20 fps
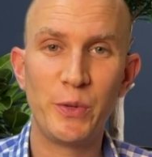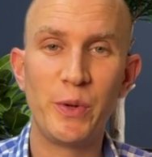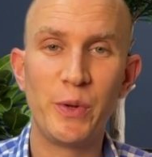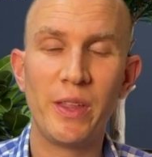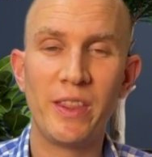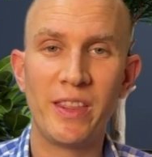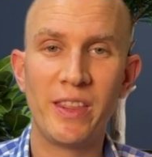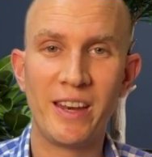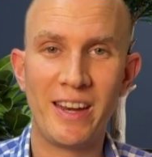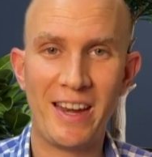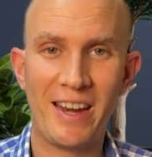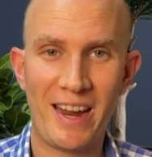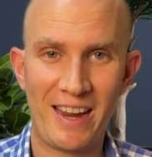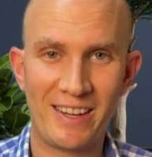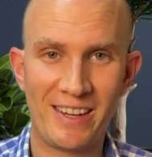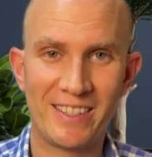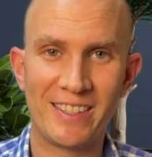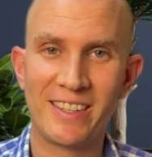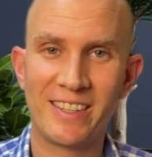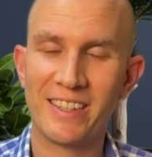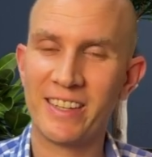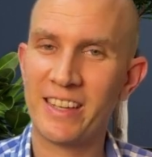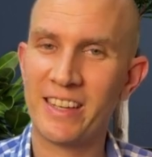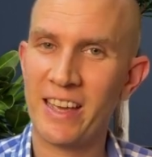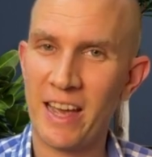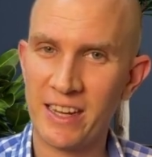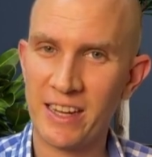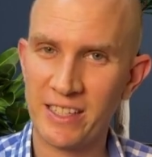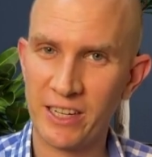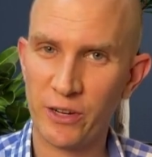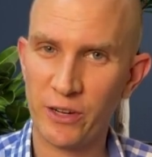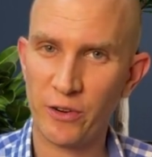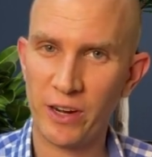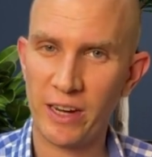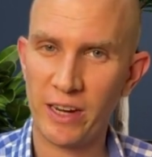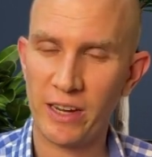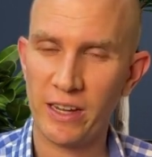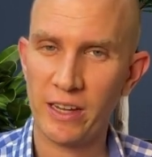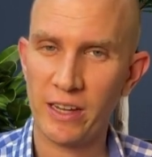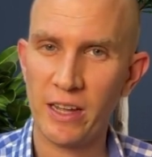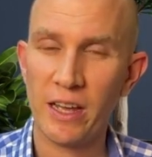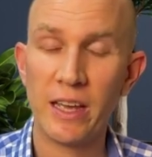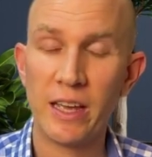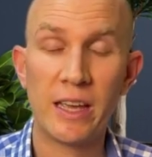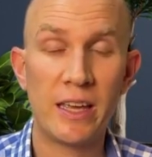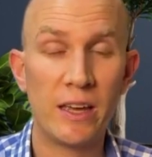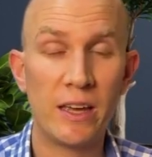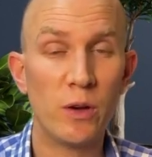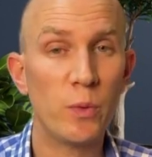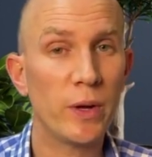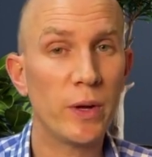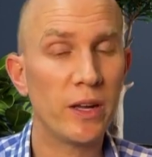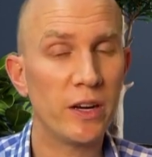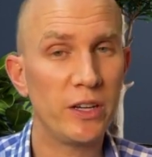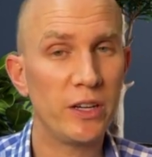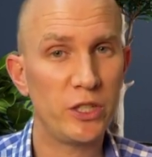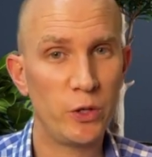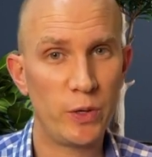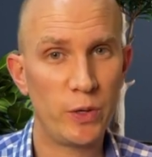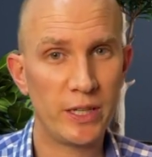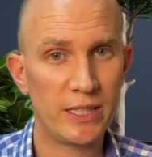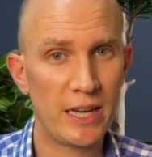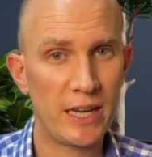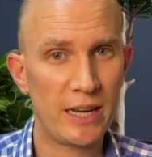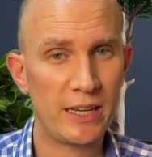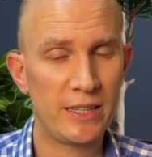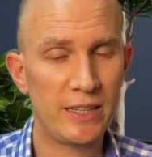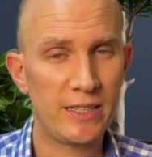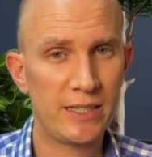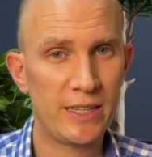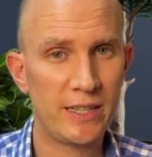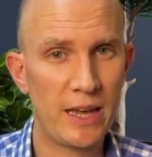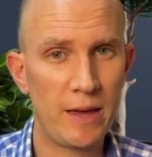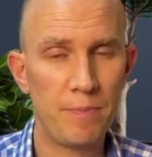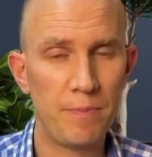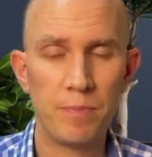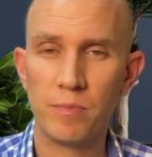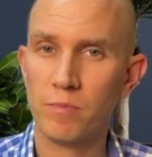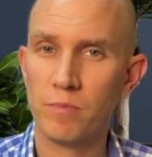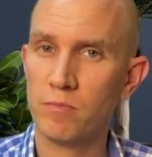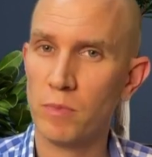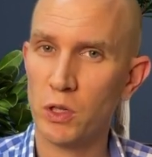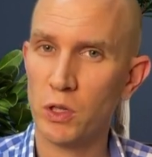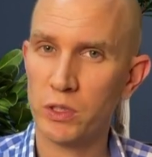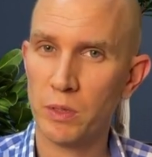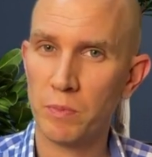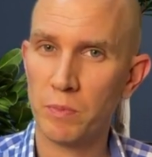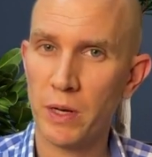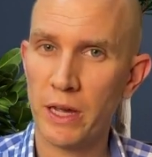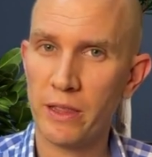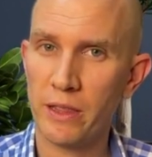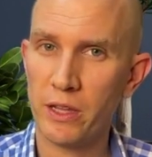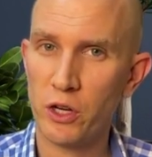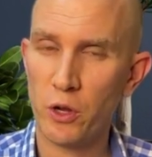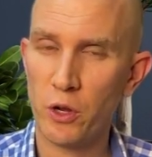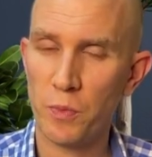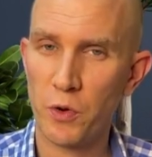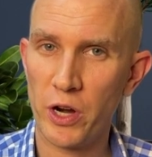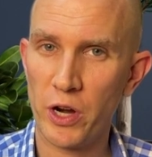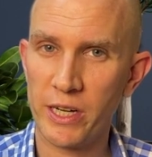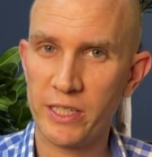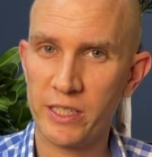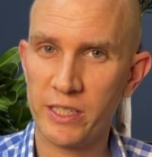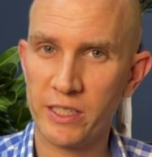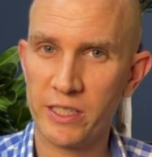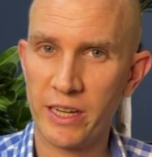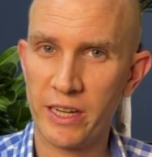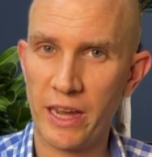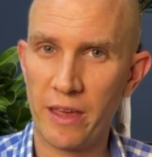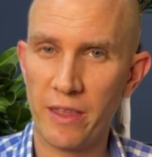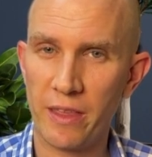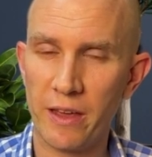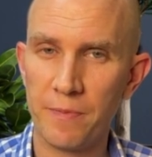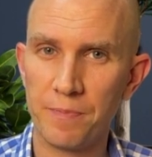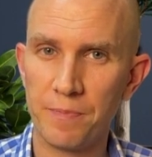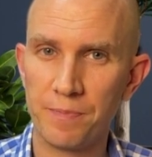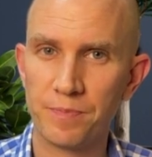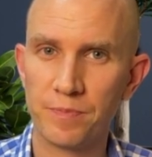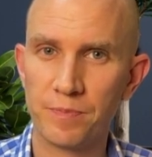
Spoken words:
to the next category. Here we're going to do exactly the same, multiply the numerators together